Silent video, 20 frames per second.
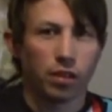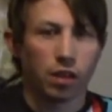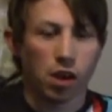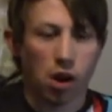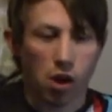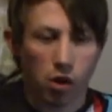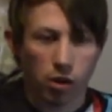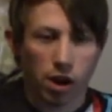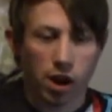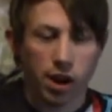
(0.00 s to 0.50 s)

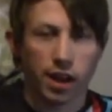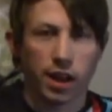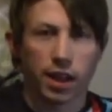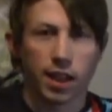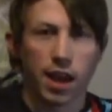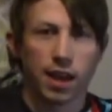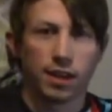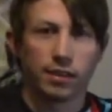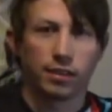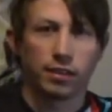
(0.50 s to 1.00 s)
Alright, and
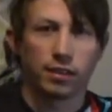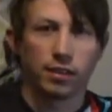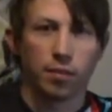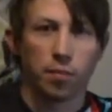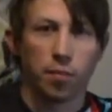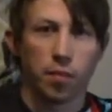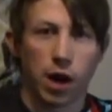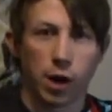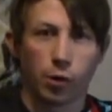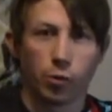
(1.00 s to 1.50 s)
that's
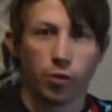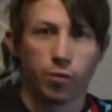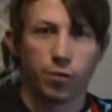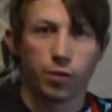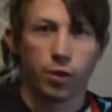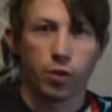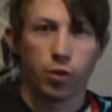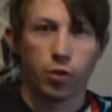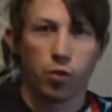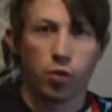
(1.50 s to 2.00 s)
my
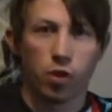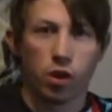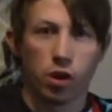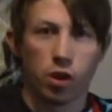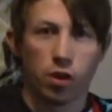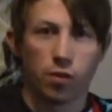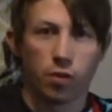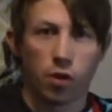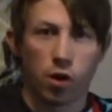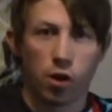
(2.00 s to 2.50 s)
review
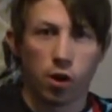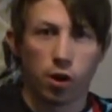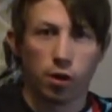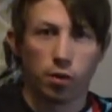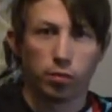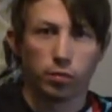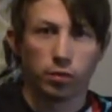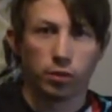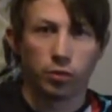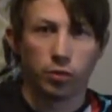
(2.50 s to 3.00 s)
of
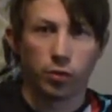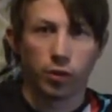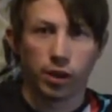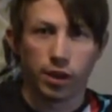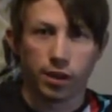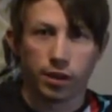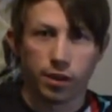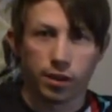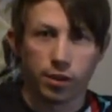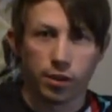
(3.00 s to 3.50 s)
ARMS for
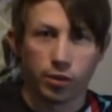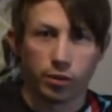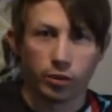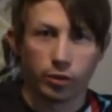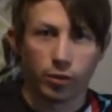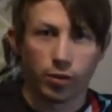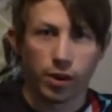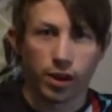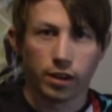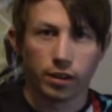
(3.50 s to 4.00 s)
Nintendo
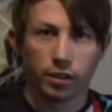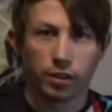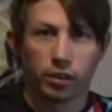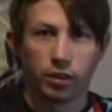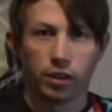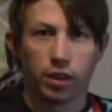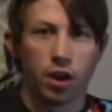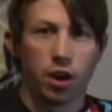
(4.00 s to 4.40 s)
Switch.